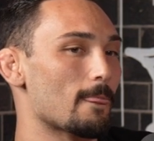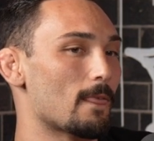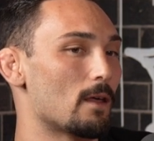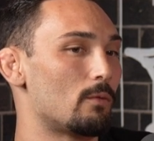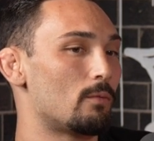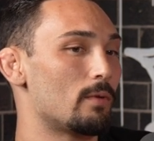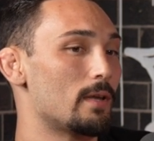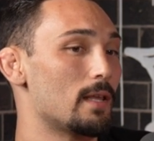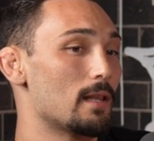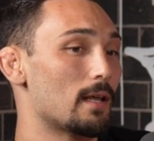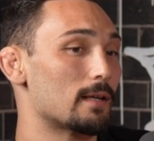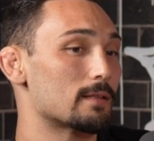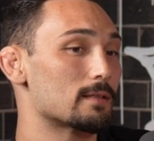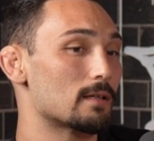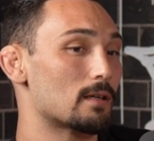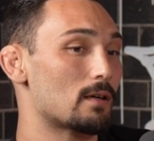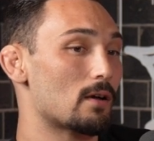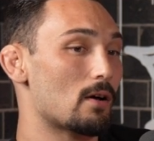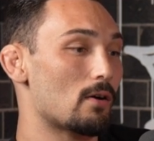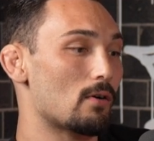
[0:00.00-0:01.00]
we like to
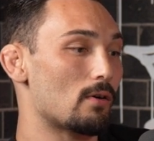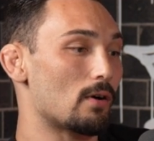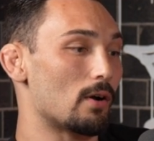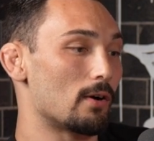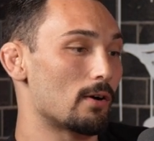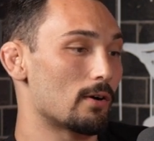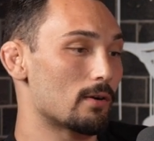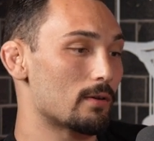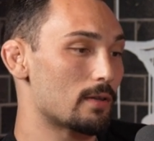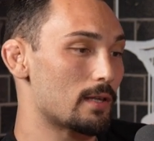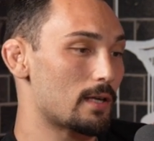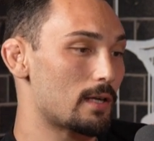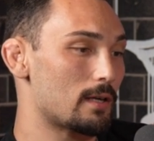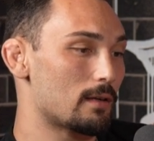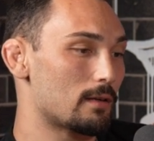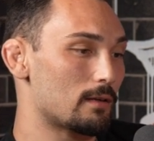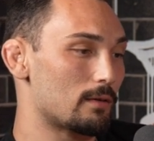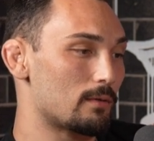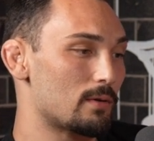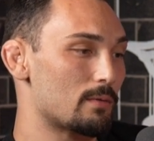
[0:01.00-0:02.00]
go
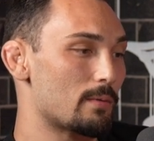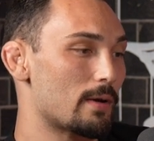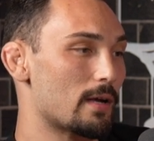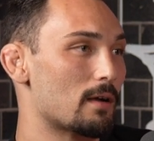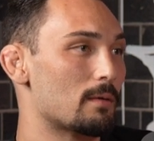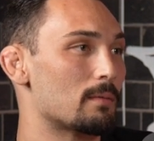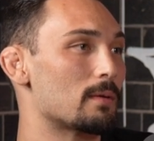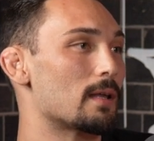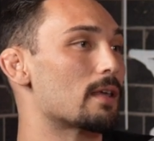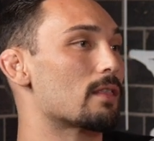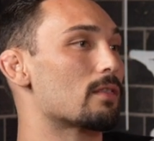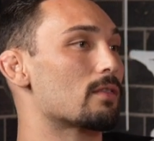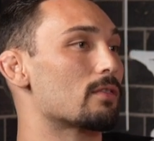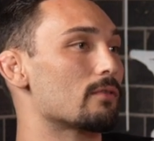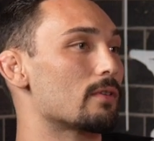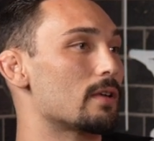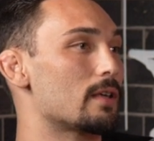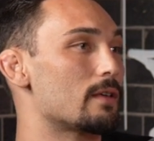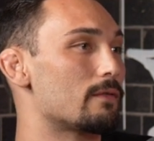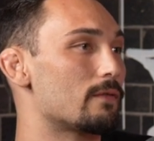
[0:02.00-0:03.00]
early. We wake up like
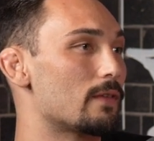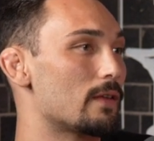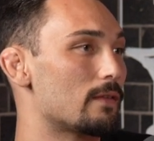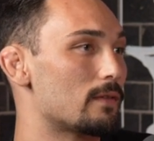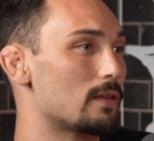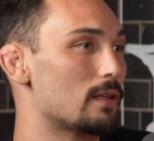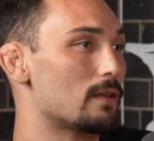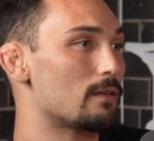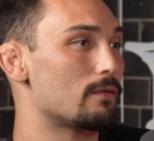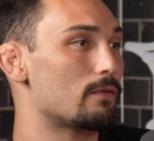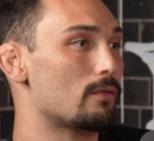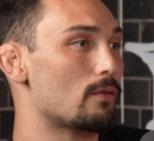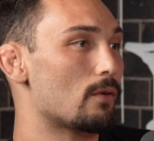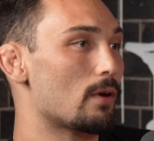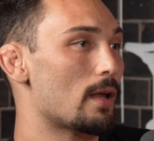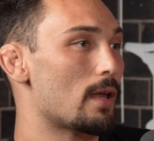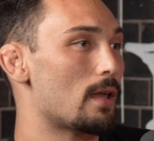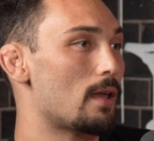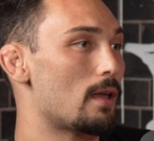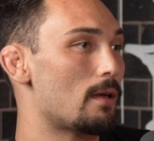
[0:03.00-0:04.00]
3:50, 4
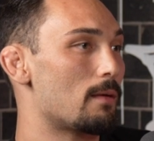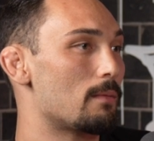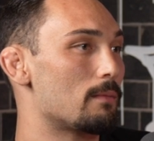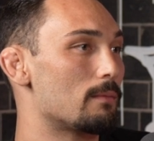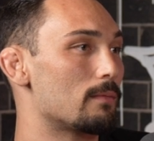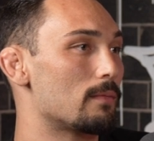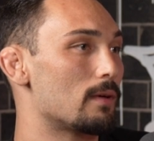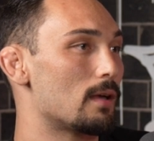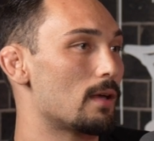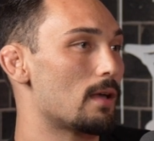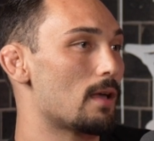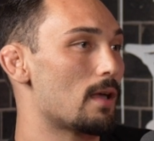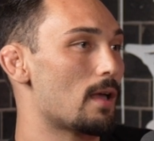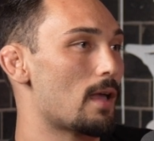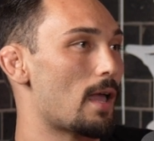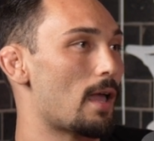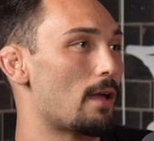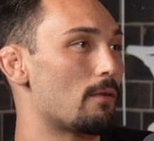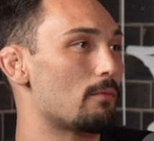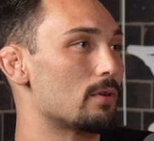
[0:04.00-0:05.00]
a.m.
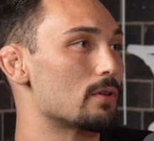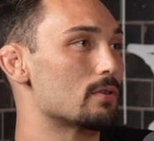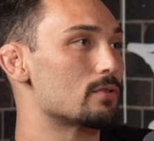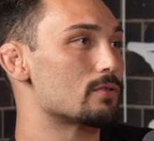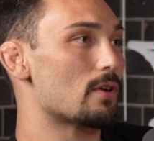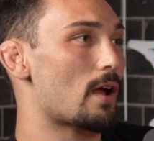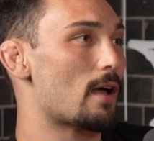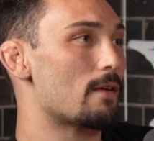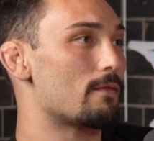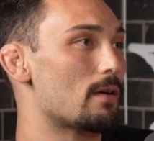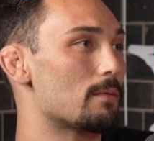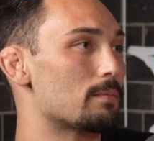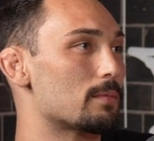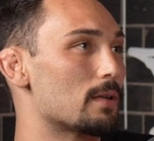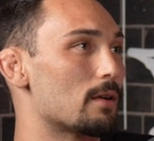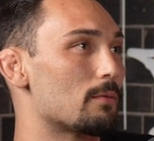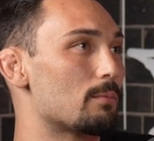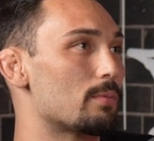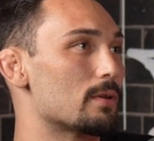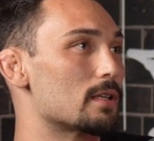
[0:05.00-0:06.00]
And we would drive up
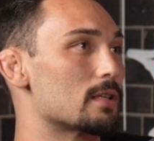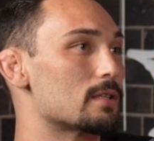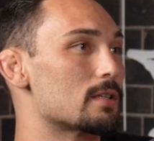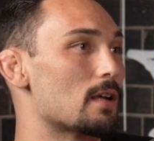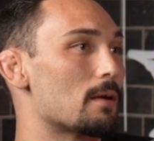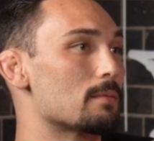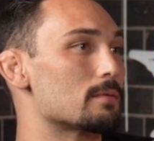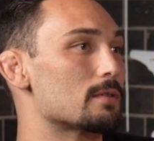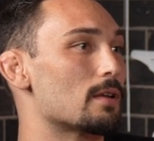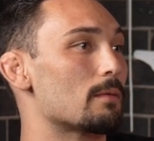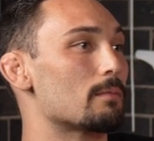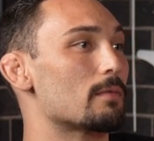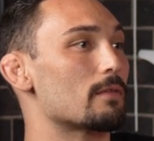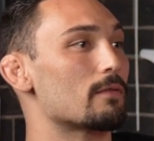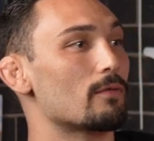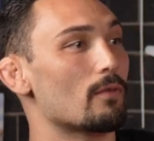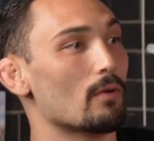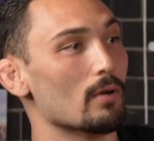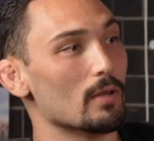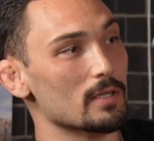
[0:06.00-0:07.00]
there and put the tarps on
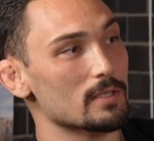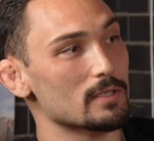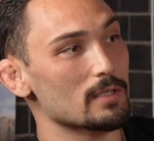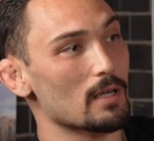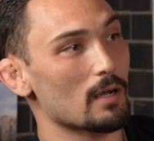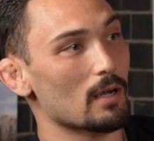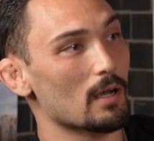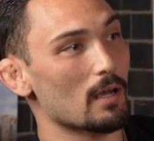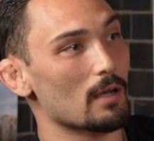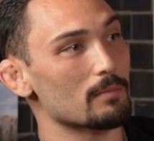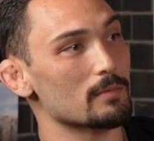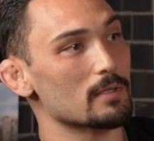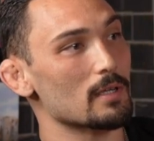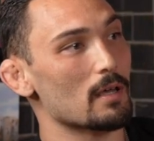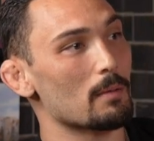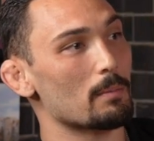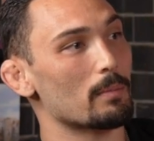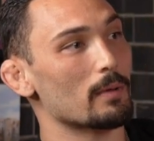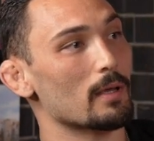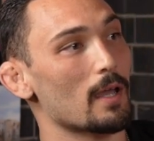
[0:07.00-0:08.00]
before the sun comes
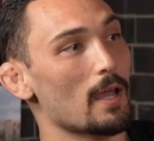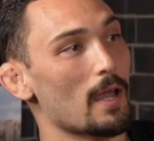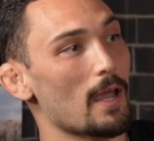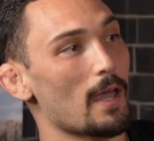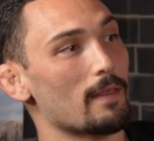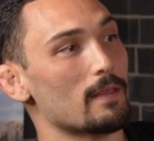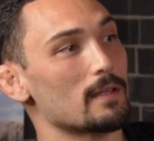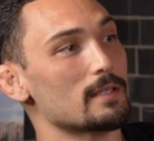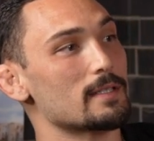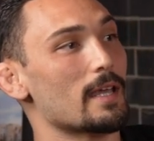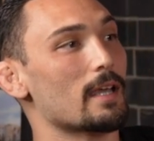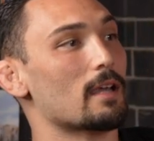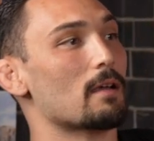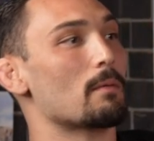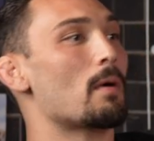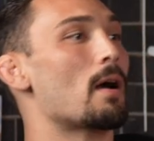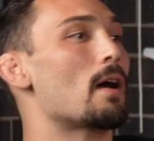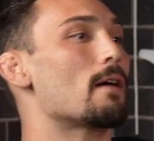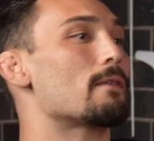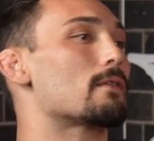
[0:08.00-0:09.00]
up and then take
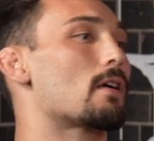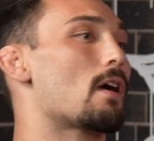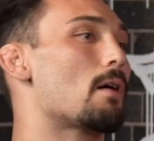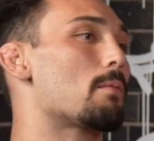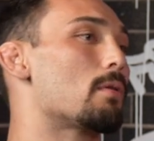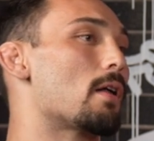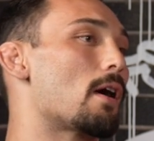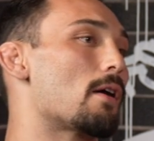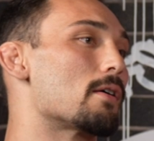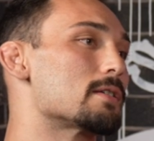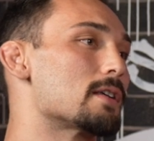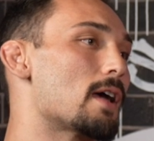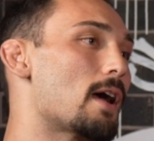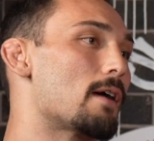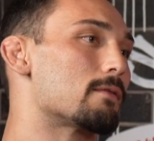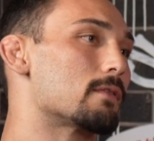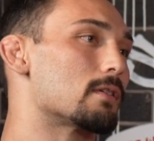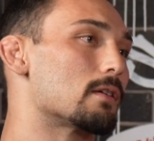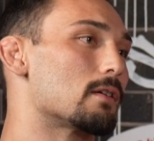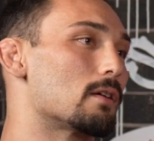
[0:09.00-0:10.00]
them off a couple hours
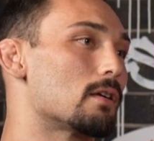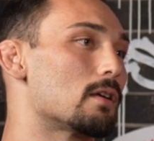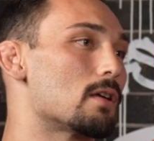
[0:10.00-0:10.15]
after.